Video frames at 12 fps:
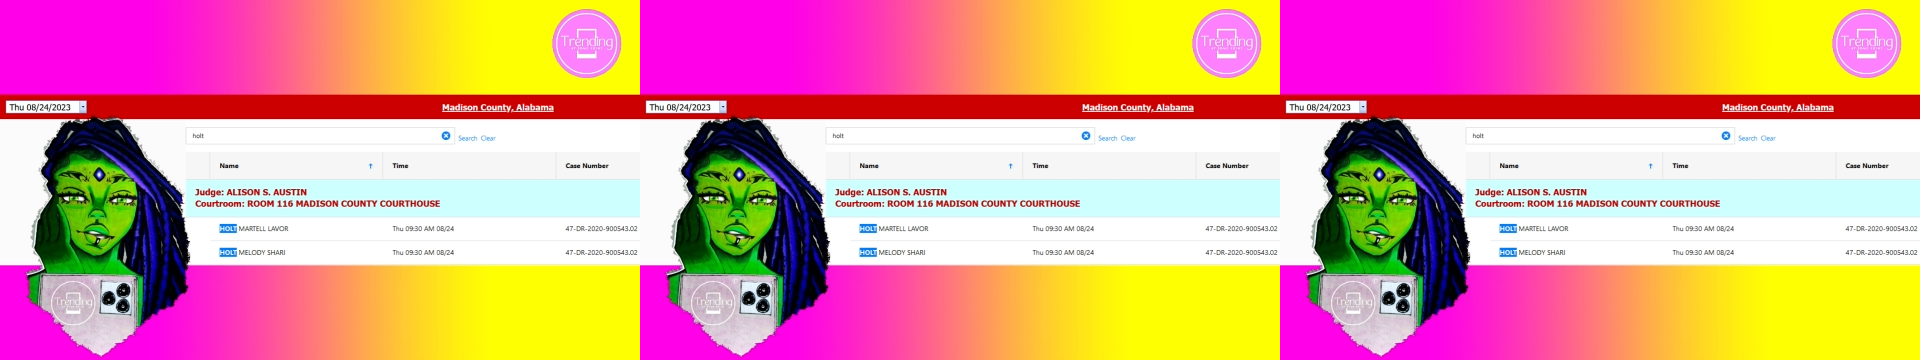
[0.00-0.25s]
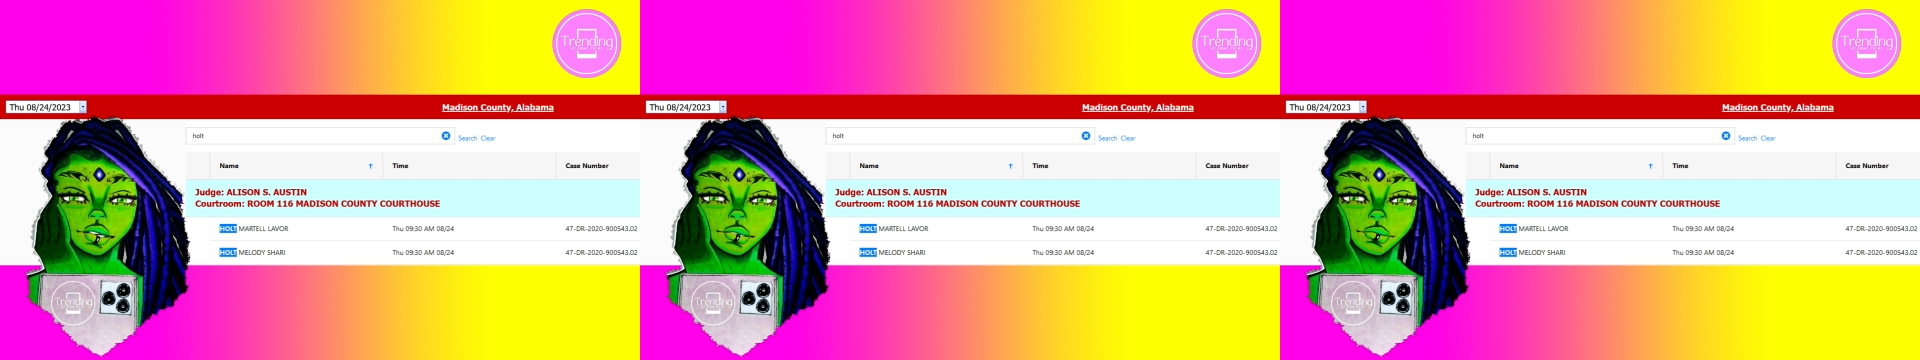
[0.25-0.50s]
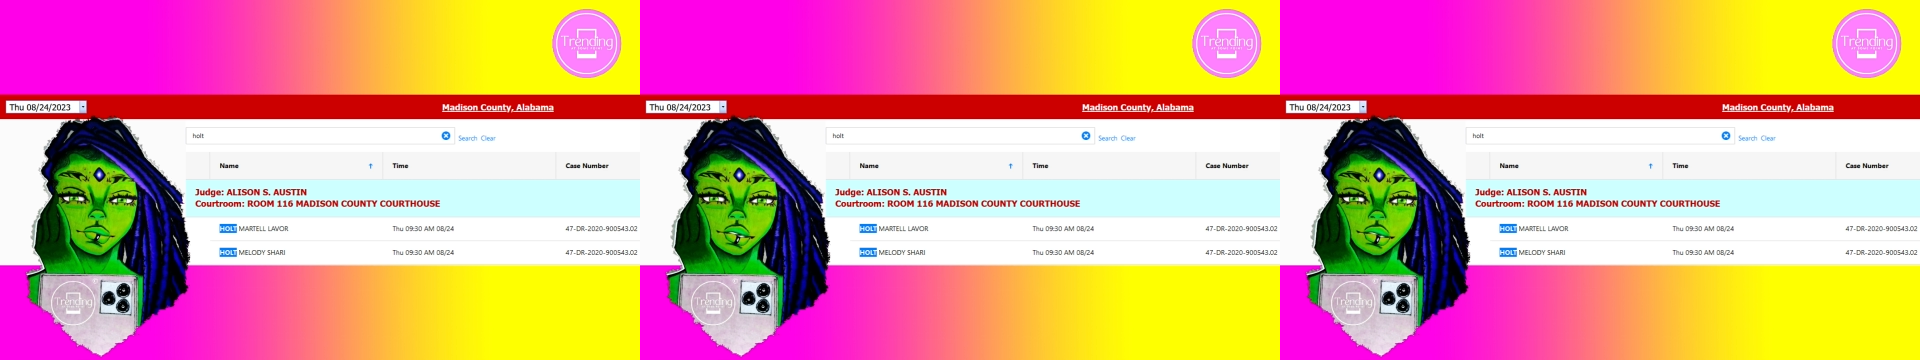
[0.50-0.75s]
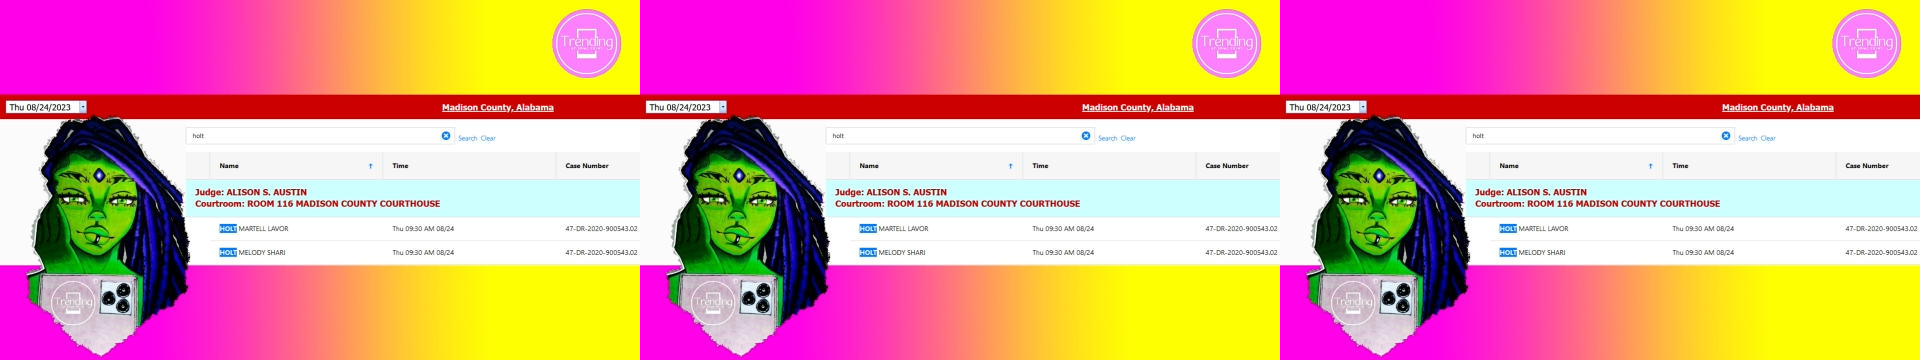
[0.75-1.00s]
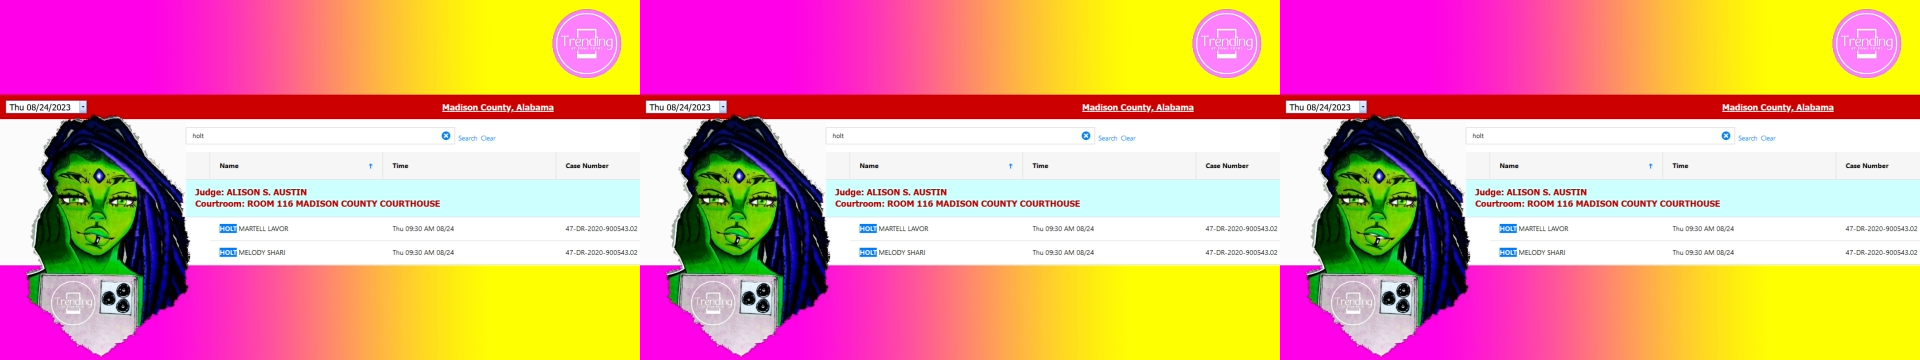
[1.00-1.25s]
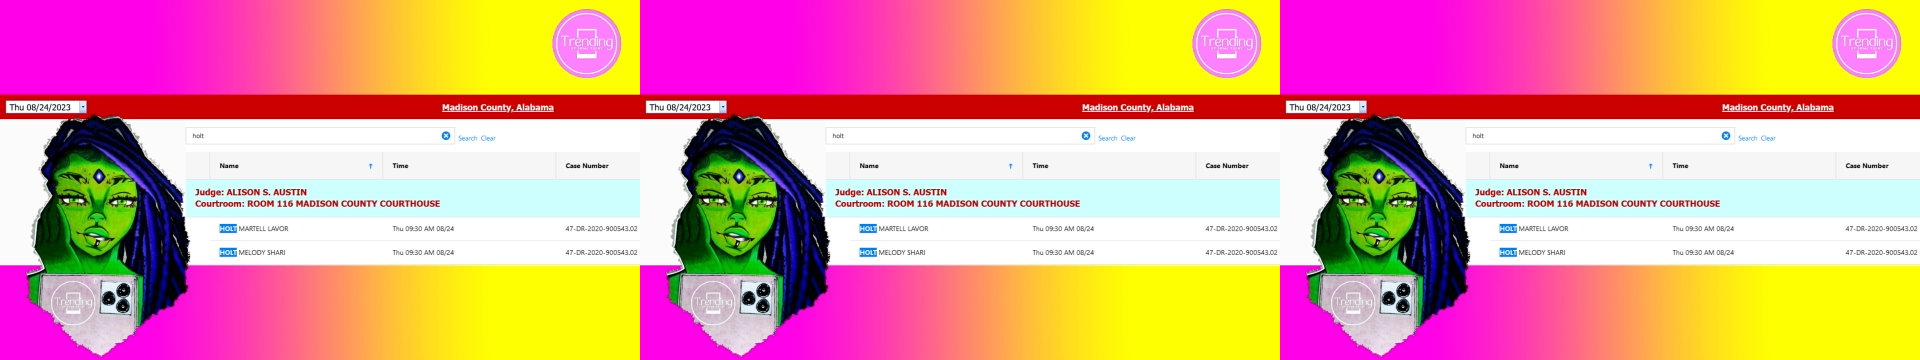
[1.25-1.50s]
I'm
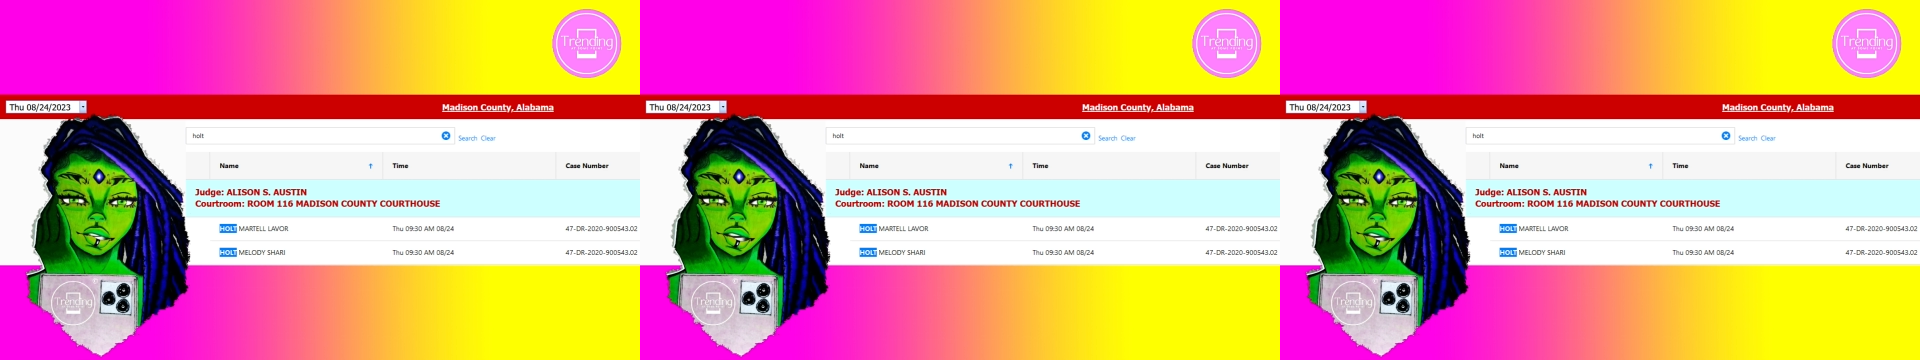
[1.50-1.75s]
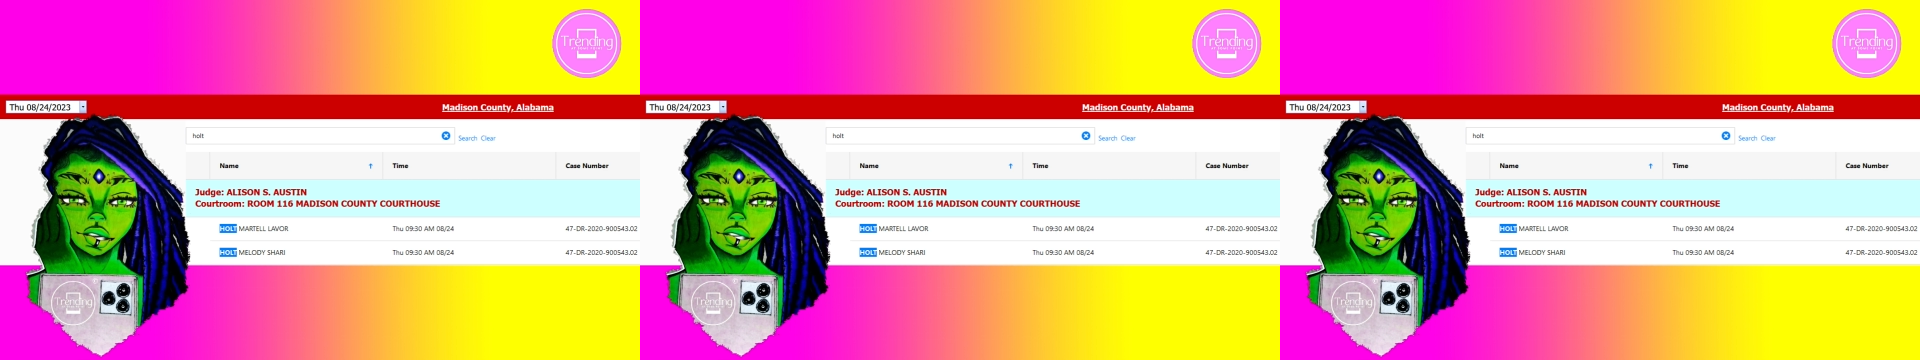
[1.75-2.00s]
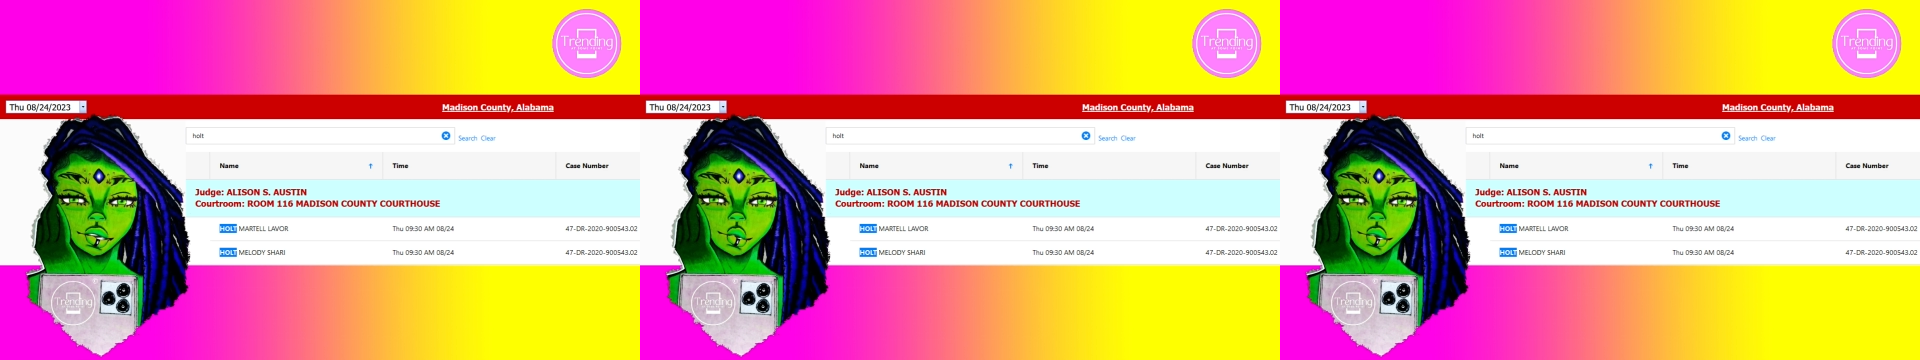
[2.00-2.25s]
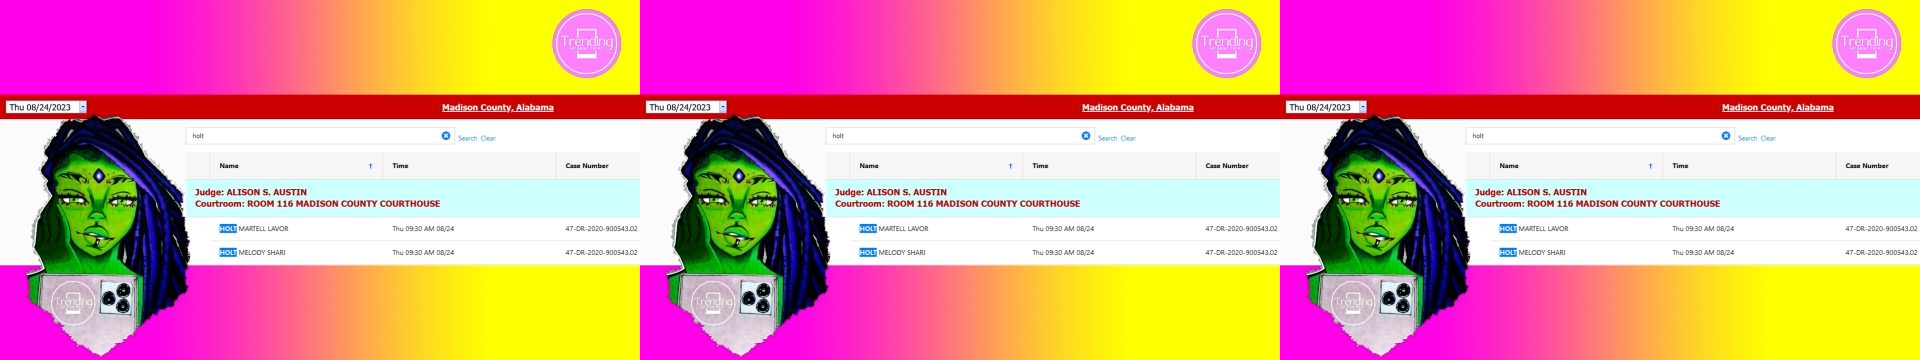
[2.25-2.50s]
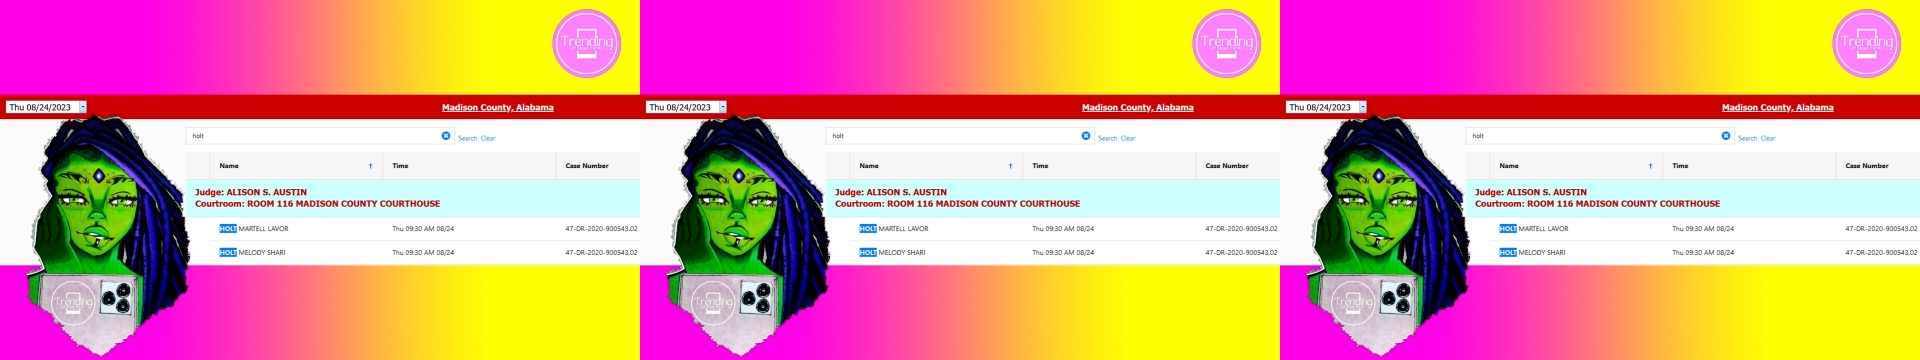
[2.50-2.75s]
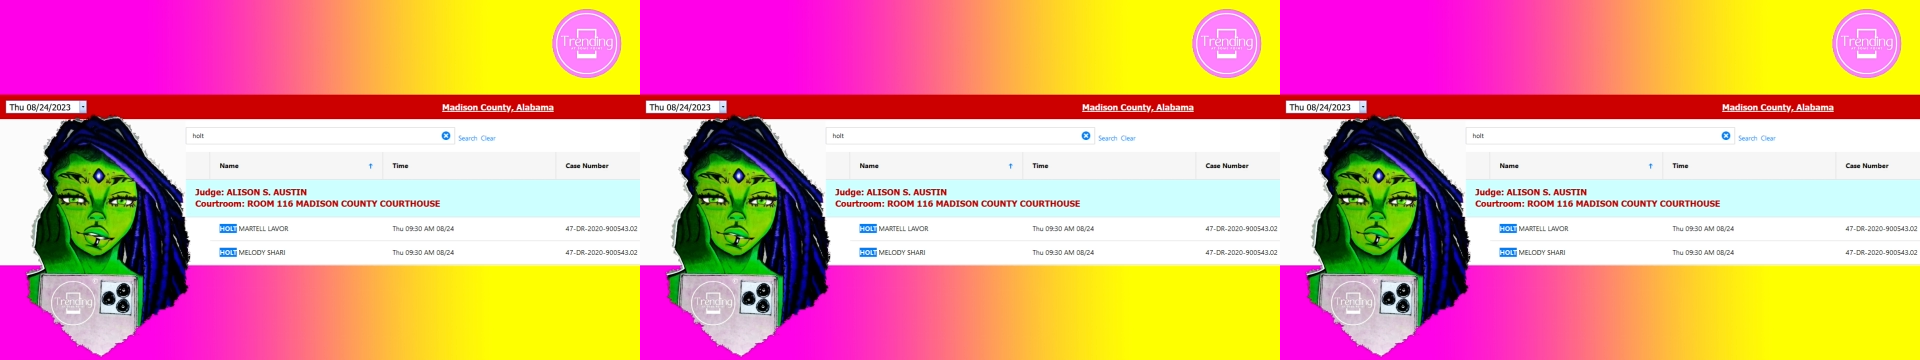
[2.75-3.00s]
tired of seeing his
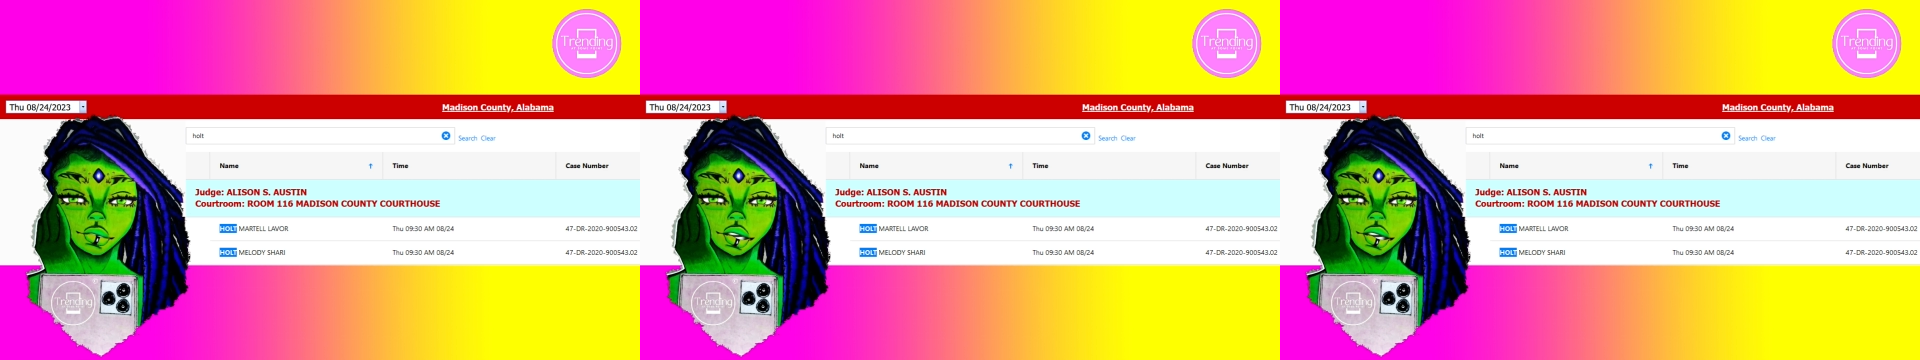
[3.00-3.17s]
name,